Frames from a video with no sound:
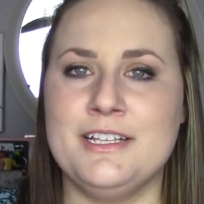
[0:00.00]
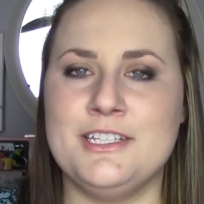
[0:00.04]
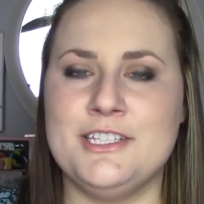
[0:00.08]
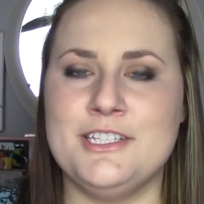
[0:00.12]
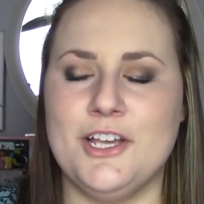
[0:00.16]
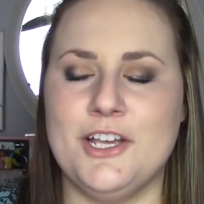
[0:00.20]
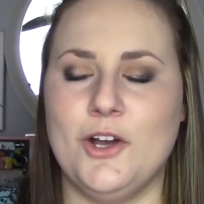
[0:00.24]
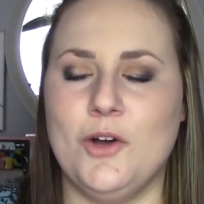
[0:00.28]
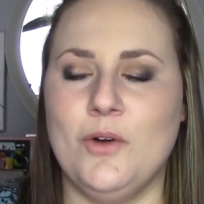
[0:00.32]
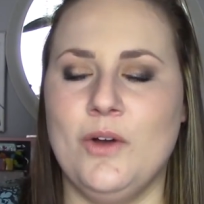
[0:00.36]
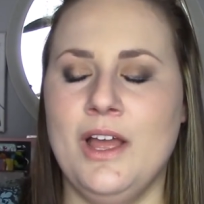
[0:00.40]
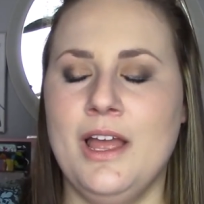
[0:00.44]

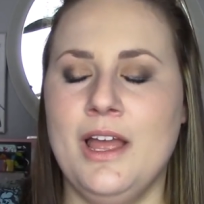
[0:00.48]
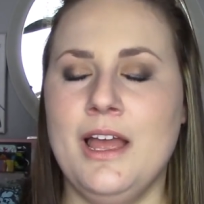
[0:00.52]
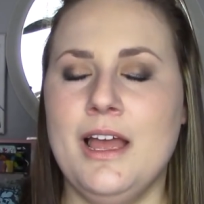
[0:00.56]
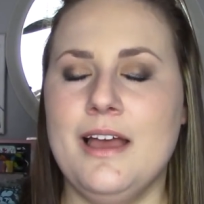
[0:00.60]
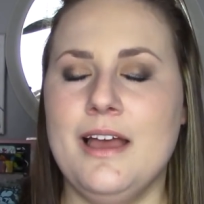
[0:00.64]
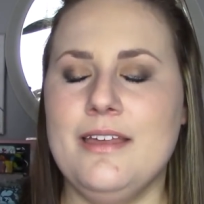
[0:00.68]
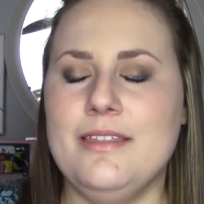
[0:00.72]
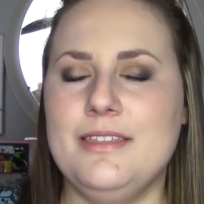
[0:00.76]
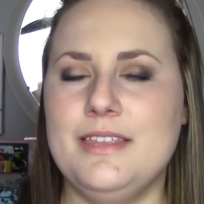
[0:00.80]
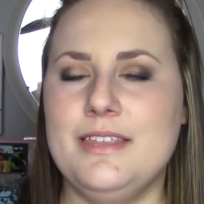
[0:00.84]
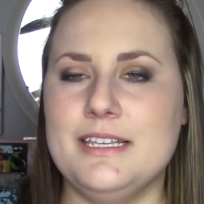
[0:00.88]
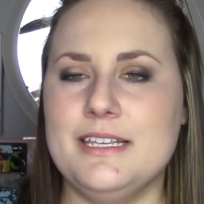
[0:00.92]
So
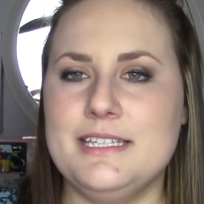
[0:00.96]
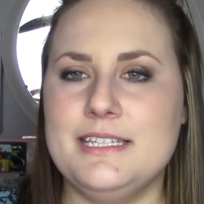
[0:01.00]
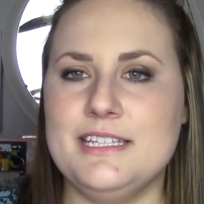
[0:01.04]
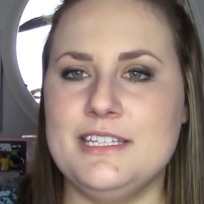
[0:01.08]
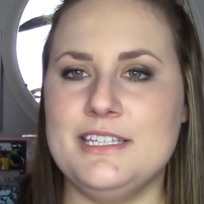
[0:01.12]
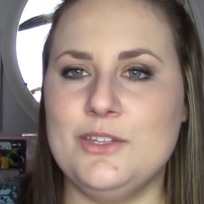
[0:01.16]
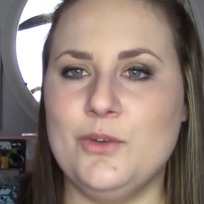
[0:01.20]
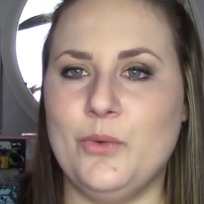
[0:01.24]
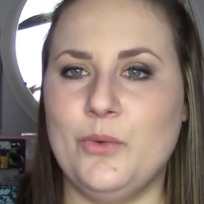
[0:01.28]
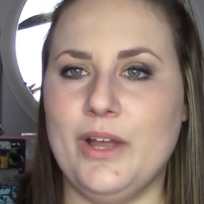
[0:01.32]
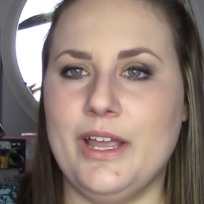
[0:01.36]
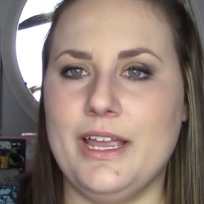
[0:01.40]
this is
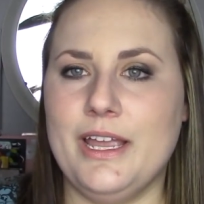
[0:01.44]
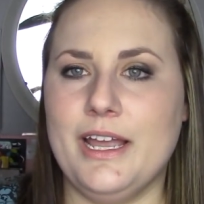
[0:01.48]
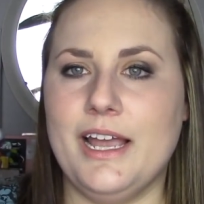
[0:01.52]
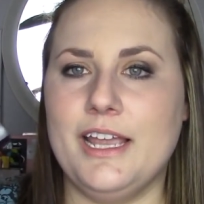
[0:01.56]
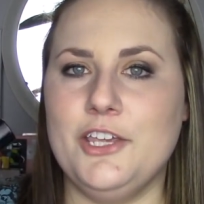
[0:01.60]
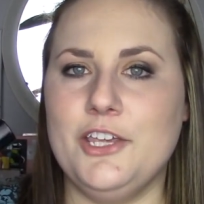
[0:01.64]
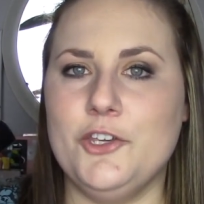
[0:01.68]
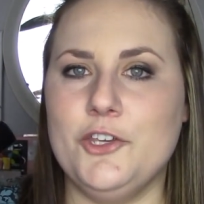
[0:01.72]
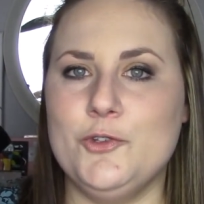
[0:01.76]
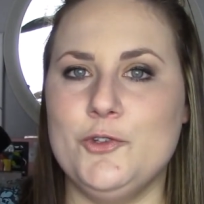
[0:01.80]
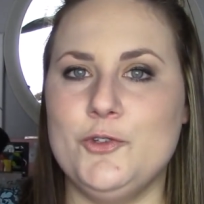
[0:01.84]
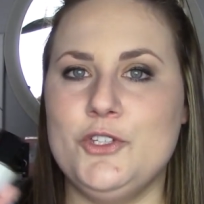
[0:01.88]
the white I
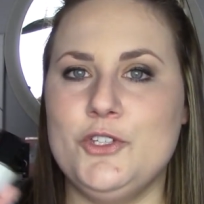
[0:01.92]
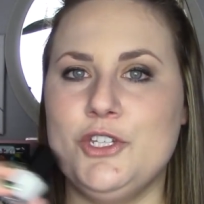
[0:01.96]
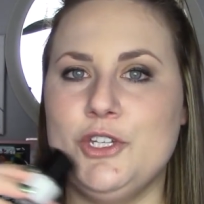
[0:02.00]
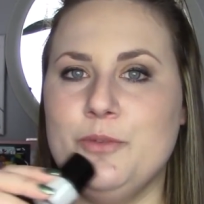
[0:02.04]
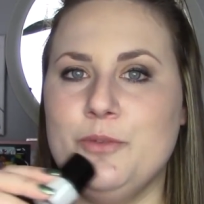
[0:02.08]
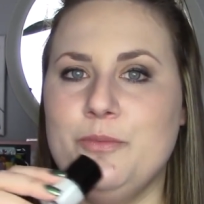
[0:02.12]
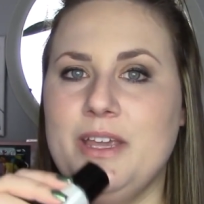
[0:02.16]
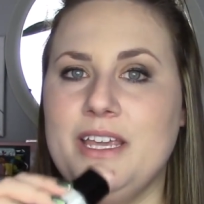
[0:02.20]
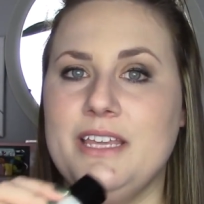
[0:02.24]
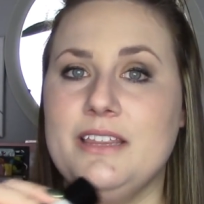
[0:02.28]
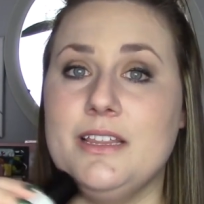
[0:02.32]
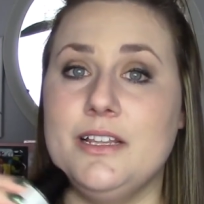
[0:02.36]
used to
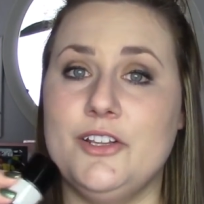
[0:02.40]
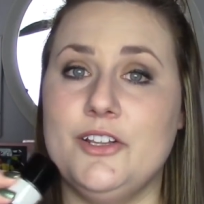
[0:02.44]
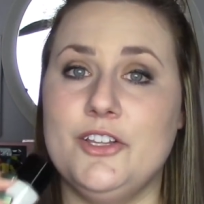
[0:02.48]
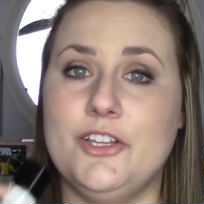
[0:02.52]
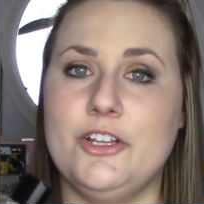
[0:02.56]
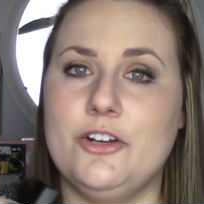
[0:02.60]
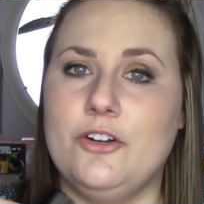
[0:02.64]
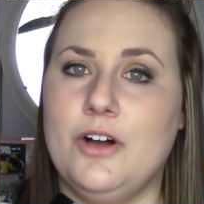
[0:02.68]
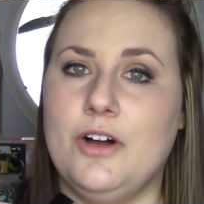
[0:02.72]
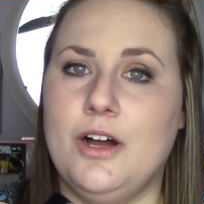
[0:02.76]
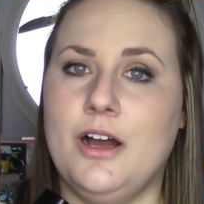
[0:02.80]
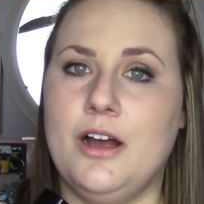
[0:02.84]
make the
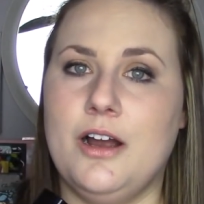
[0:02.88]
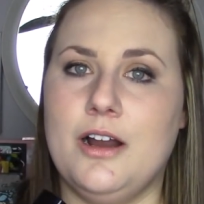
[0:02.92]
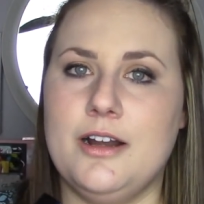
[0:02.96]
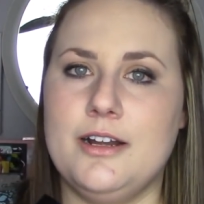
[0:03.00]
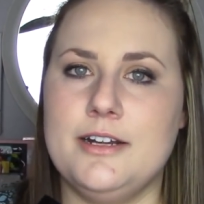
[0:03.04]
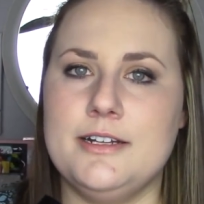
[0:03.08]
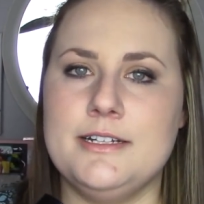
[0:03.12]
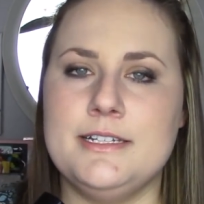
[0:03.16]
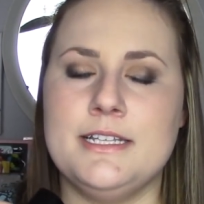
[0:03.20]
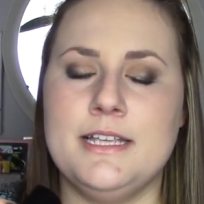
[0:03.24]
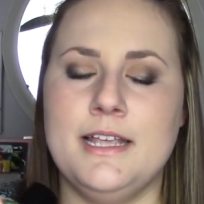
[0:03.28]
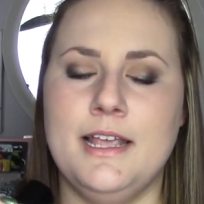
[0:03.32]
little
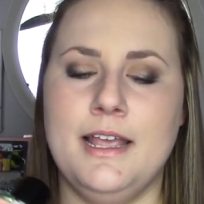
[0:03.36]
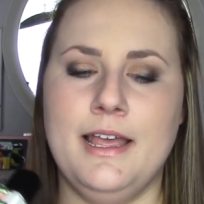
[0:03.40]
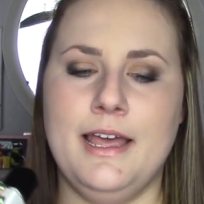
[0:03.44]
heart,